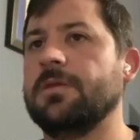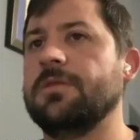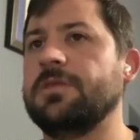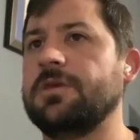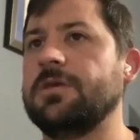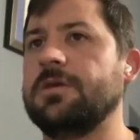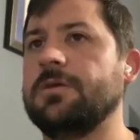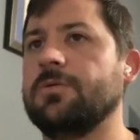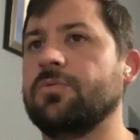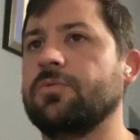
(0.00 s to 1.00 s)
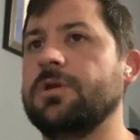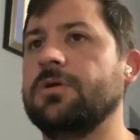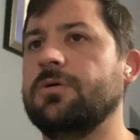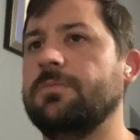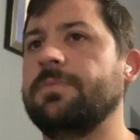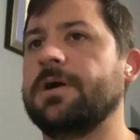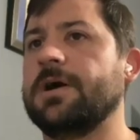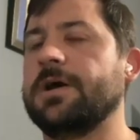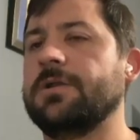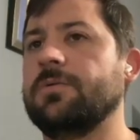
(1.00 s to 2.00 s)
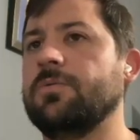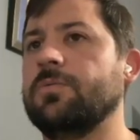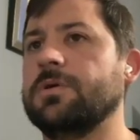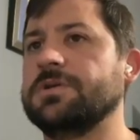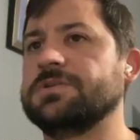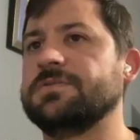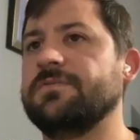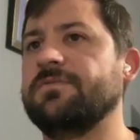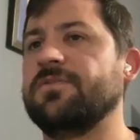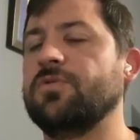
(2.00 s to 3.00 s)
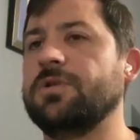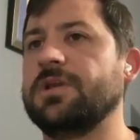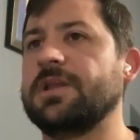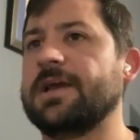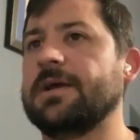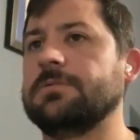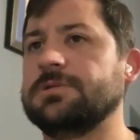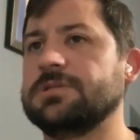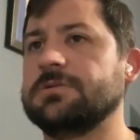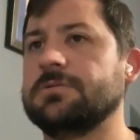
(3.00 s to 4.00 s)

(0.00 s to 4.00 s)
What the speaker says: The real bot was voted out.